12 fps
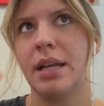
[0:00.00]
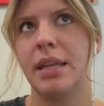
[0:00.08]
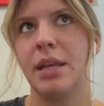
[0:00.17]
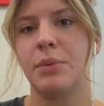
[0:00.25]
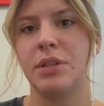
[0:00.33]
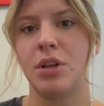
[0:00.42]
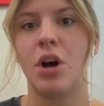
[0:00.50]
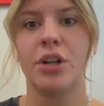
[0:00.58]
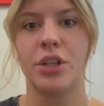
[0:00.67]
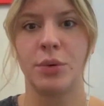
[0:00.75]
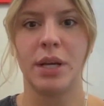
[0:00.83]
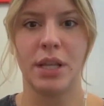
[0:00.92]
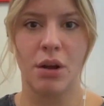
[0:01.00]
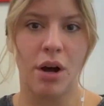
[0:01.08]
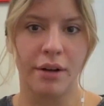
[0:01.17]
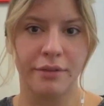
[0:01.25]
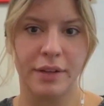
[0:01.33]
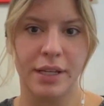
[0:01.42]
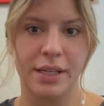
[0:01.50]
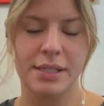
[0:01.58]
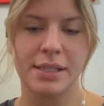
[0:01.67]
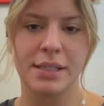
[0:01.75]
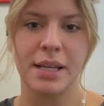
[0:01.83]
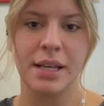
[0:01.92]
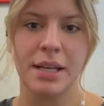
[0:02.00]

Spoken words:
And they would taught you in office.